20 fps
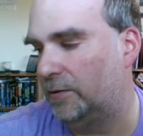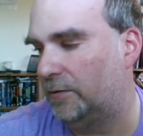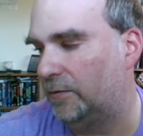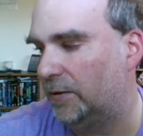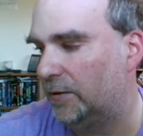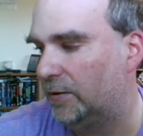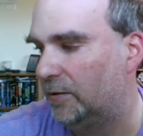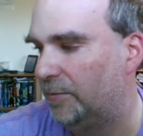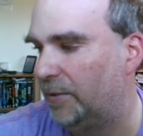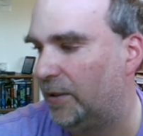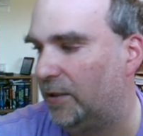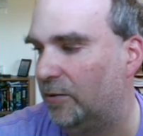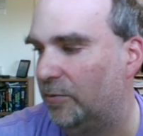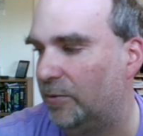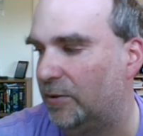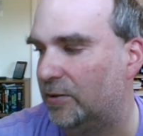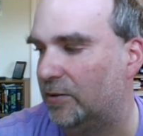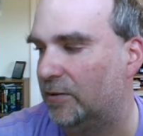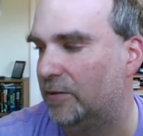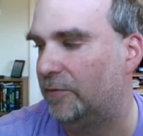Monday Night
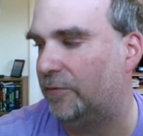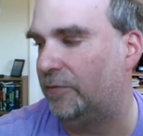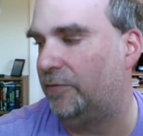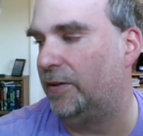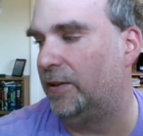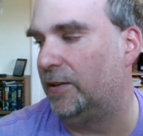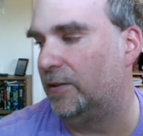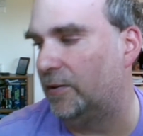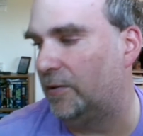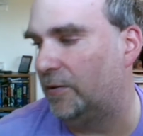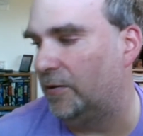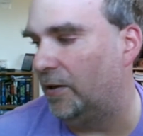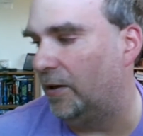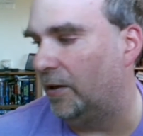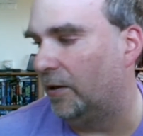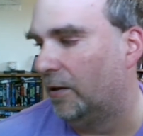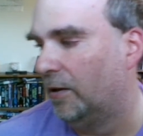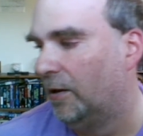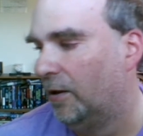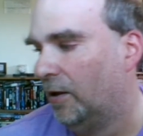Raw and a little bit what's
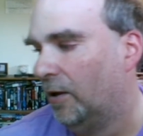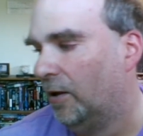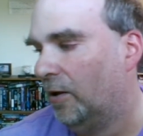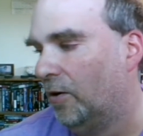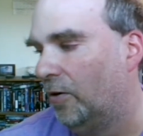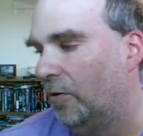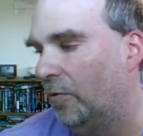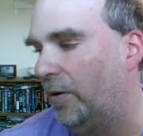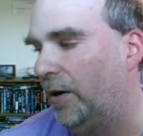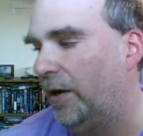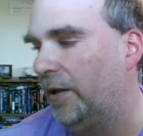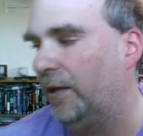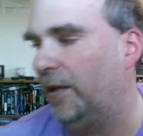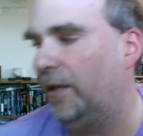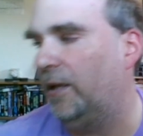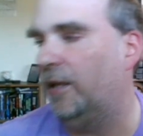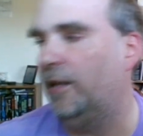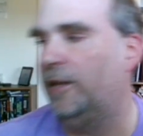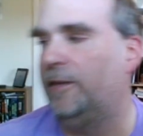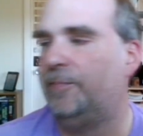going on next
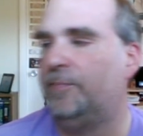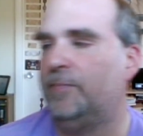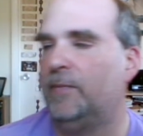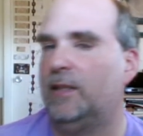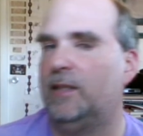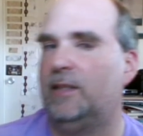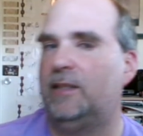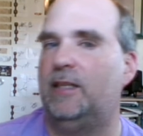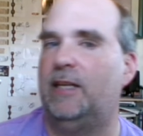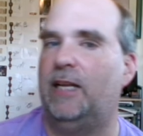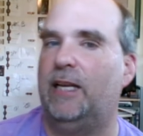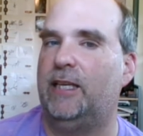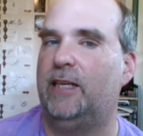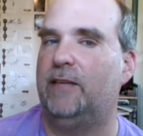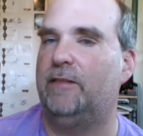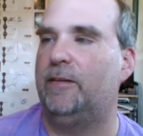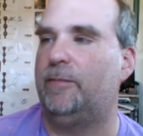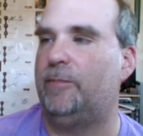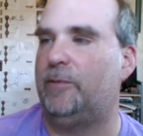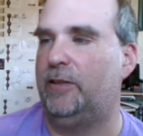week
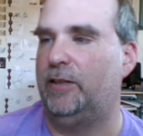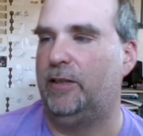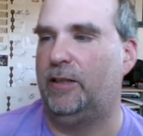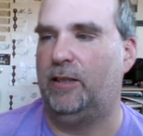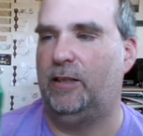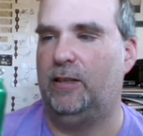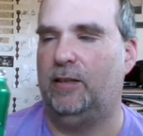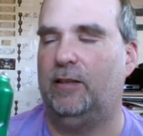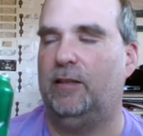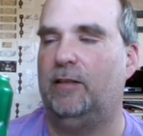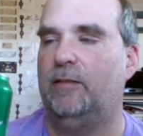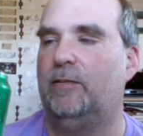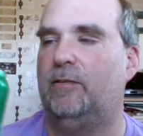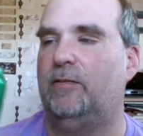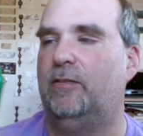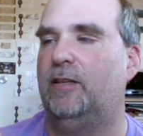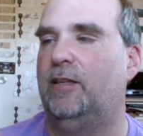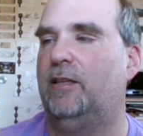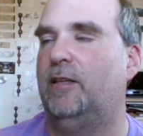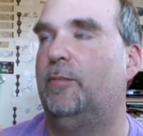or this week.
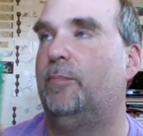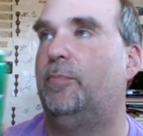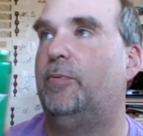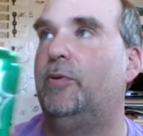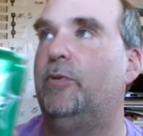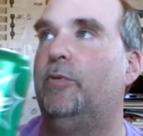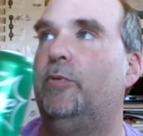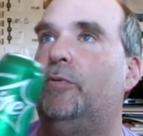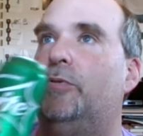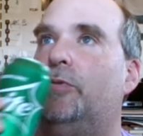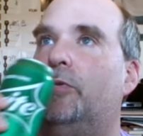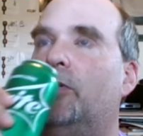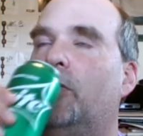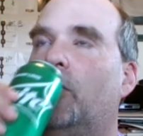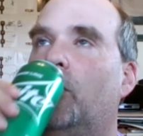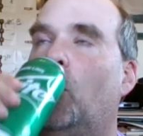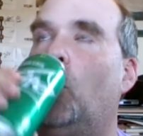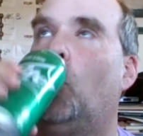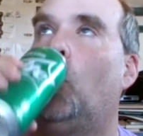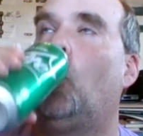So again,
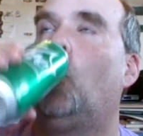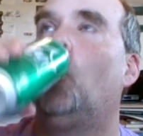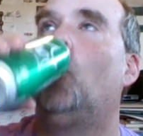I'd like to